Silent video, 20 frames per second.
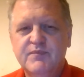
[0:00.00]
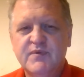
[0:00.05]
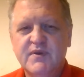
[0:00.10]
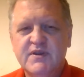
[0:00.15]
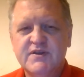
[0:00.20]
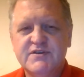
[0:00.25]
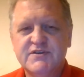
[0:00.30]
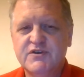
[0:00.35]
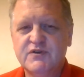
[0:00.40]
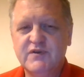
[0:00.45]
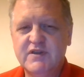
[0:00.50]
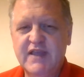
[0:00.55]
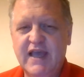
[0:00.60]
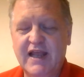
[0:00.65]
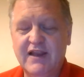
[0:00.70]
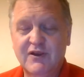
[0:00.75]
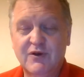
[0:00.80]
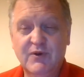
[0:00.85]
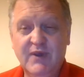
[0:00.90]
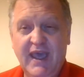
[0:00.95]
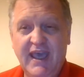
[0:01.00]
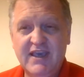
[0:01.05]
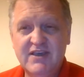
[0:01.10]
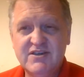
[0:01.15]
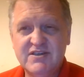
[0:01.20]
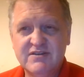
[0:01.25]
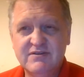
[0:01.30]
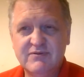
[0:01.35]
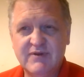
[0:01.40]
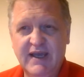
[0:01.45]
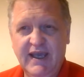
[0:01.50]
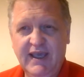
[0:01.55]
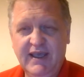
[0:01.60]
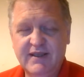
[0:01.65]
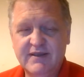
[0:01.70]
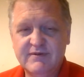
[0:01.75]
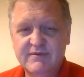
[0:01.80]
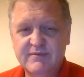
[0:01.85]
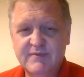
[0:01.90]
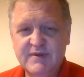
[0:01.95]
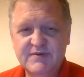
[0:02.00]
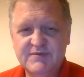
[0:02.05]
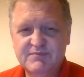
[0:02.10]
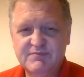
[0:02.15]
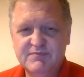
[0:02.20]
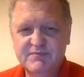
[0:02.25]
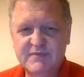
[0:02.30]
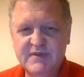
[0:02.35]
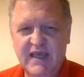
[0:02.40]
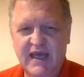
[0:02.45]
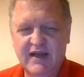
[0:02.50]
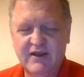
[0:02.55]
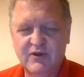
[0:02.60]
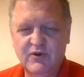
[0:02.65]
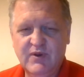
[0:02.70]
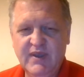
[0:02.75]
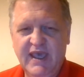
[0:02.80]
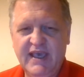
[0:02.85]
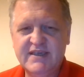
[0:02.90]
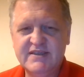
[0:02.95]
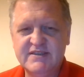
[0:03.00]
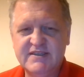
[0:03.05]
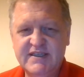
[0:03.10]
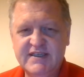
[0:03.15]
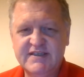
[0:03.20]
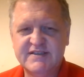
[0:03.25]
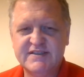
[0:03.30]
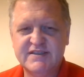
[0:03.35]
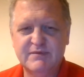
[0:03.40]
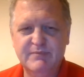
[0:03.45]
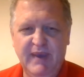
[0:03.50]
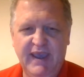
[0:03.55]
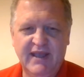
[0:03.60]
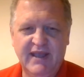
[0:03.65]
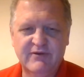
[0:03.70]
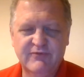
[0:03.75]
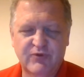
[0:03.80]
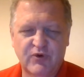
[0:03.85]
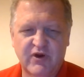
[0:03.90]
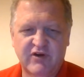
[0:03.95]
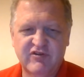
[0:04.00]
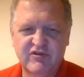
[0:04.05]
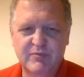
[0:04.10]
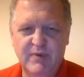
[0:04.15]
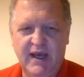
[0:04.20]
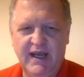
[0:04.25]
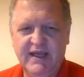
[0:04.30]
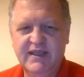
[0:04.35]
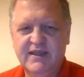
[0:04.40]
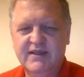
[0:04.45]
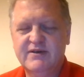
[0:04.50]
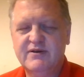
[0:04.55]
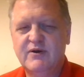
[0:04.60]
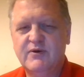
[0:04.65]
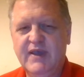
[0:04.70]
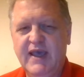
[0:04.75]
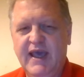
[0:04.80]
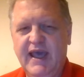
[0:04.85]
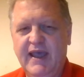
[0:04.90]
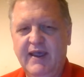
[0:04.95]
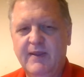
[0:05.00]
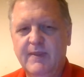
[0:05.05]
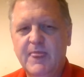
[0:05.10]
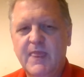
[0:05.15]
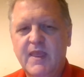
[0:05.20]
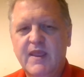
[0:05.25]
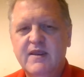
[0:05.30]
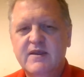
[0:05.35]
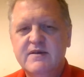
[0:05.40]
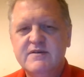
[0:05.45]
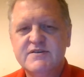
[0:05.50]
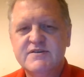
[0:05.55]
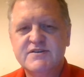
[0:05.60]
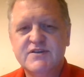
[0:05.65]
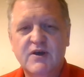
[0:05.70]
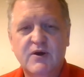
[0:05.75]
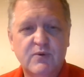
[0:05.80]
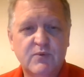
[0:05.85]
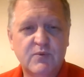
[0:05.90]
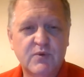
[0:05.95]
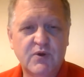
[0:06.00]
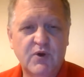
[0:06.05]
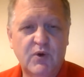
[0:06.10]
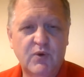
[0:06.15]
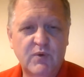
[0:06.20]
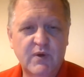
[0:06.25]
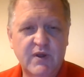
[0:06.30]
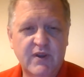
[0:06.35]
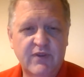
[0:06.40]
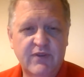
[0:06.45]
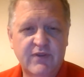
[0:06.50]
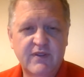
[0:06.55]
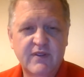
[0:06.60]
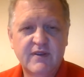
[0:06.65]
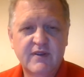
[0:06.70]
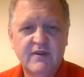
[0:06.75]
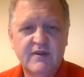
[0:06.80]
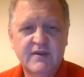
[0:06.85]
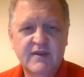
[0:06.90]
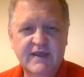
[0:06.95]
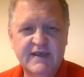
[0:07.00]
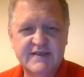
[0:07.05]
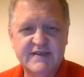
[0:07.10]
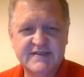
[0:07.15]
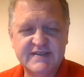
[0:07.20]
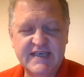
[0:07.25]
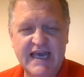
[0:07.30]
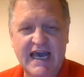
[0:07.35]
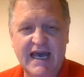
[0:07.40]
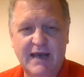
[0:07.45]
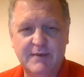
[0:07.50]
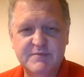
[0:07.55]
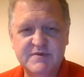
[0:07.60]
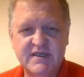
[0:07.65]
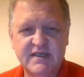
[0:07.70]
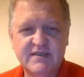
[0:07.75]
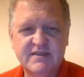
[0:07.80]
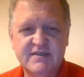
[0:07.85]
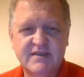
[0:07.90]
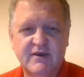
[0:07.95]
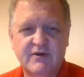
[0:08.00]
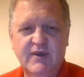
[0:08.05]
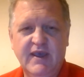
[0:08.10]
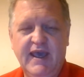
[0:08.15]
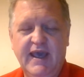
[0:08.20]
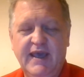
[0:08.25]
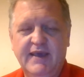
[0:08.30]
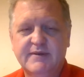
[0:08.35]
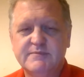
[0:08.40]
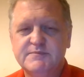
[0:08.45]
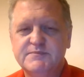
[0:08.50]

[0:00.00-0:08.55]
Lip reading: Certainly not a location, right? He's not a location. He is the man for everybody, okay? So we'll go with he's the object, okay?